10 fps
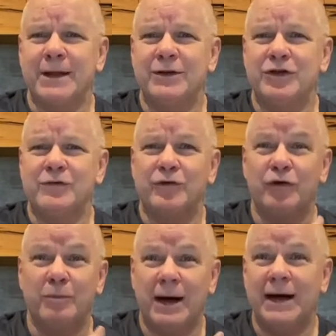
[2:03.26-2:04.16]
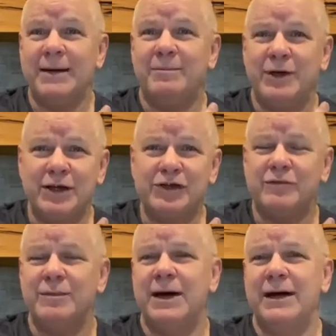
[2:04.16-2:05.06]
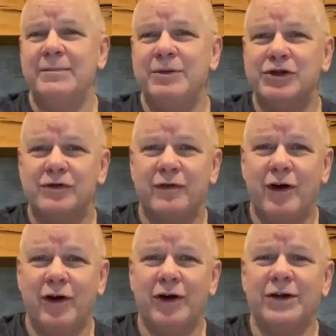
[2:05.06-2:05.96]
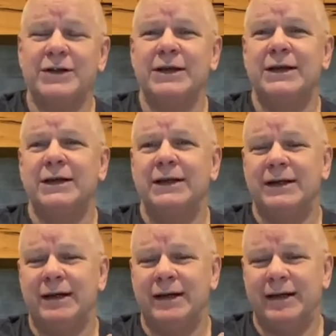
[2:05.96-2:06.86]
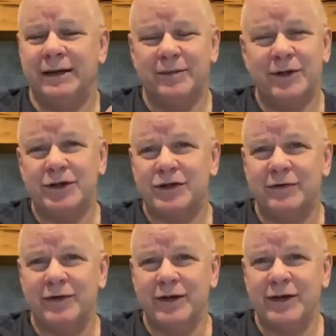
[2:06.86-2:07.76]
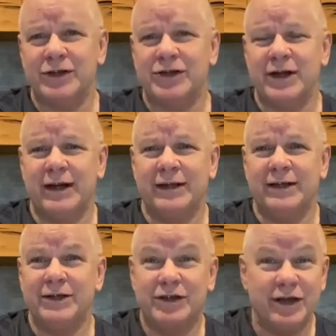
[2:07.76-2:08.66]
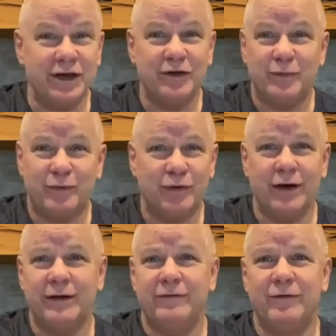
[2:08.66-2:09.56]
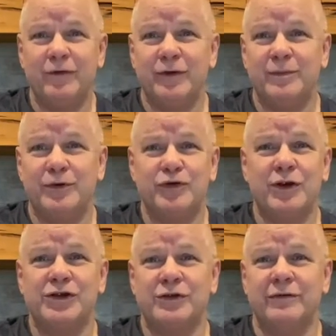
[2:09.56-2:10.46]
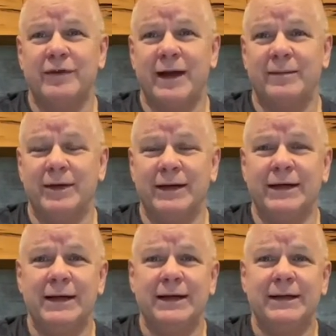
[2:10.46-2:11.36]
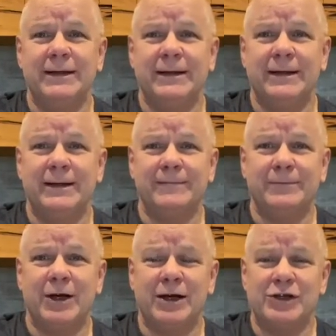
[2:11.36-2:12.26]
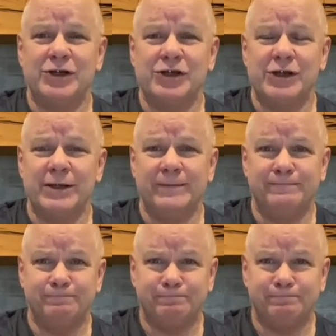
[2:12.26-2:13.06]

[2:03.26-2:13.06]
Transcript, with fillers: just for her mind, peace of mind, peace of heart uh, in the midst of this, and continue to pray for the Petreska family. Um, Constantine